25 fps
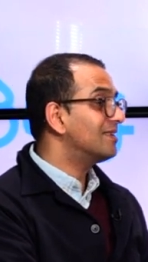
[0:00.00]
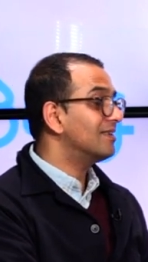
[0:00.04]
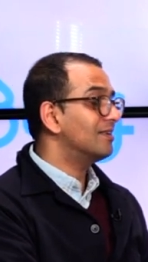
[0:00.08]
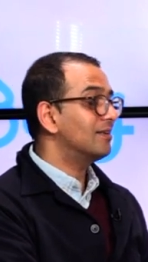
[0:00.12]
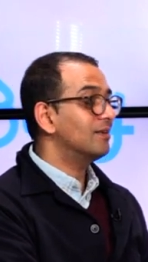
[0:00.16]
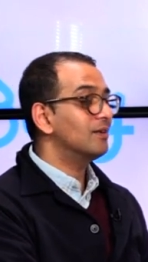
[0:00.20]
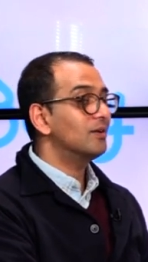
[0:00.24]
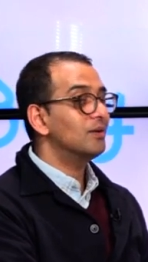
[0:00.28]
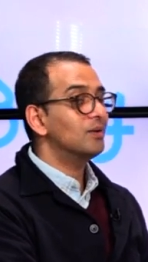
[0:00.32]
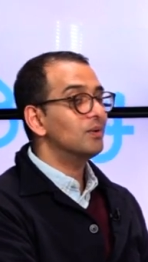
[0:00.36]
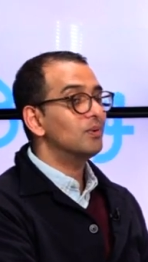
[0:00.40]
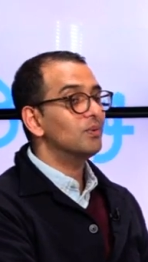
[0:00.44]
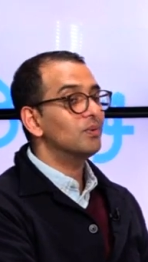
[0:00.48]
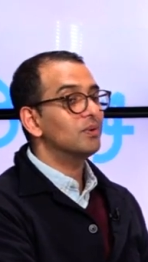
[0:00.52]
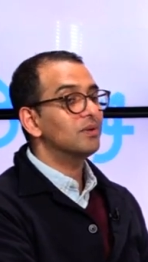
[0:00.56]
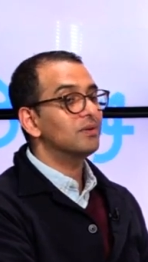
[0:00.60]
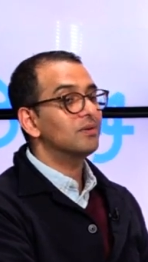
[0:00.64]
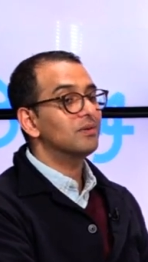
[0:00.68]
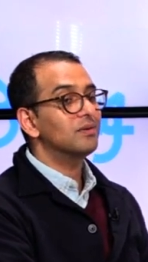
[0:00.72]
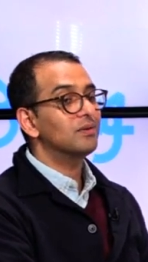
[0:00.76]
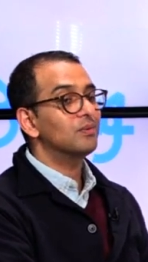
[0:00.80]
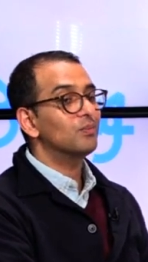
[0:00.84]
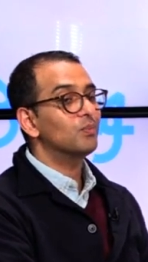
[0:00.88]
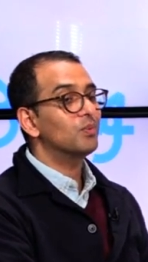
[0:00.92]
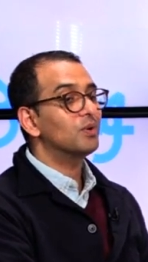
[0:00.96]
you know,
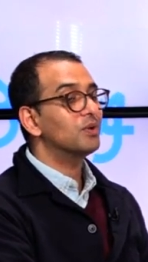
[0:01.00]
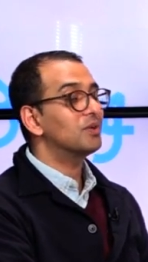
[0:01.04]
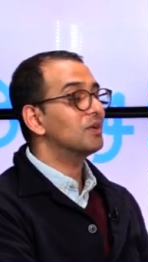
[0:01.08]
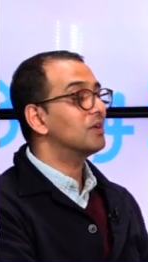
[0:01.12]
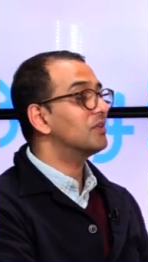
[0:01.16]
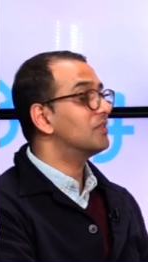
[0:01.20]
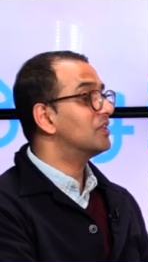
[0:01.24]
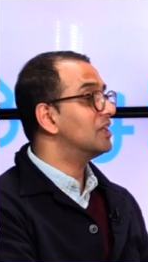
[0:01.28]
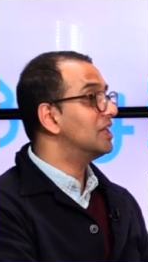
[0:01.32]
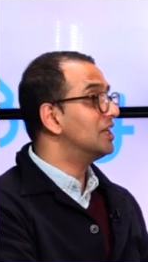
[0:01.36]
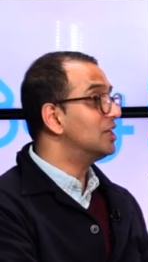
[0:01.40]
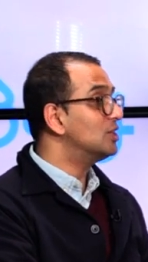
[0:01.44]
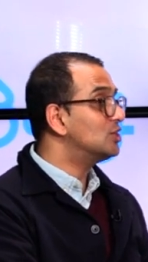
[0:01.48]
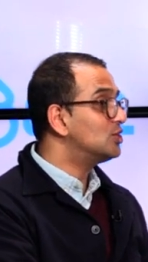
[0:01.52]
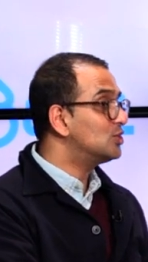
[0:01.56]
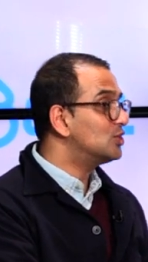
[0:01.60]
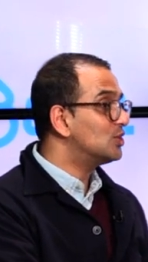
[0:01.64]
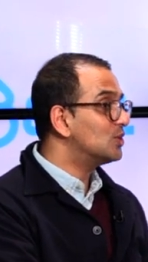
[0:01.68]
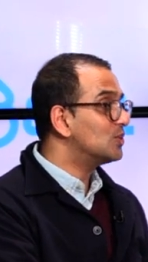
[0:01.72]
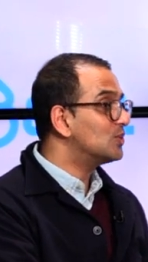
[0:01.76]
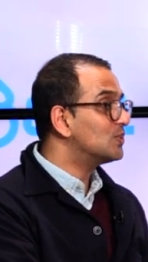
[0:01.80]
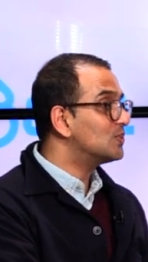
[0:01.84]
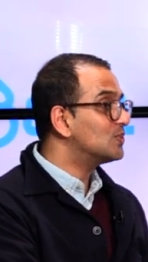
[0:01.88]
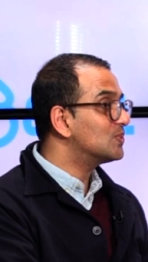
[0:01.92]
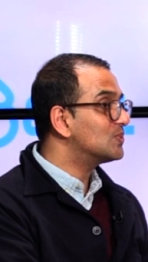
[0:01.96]
and what are the
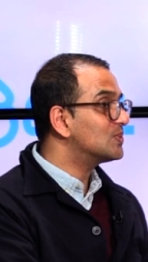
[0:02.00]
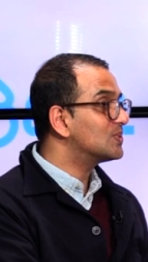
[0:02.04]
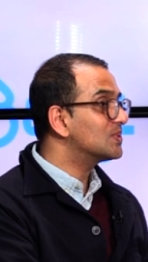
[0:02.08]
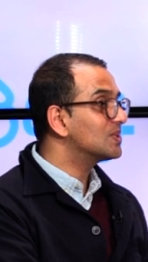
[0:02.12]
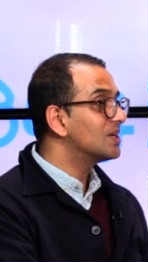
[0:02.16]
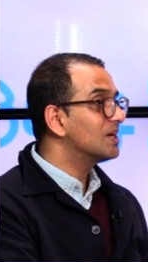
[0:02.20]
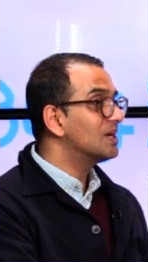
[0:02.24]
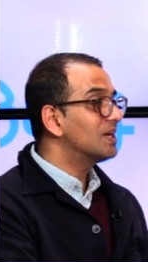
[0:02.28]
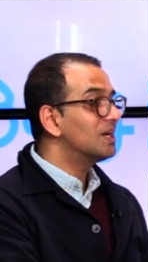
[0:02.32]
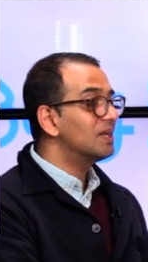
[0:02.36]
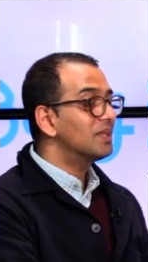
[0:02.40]
issues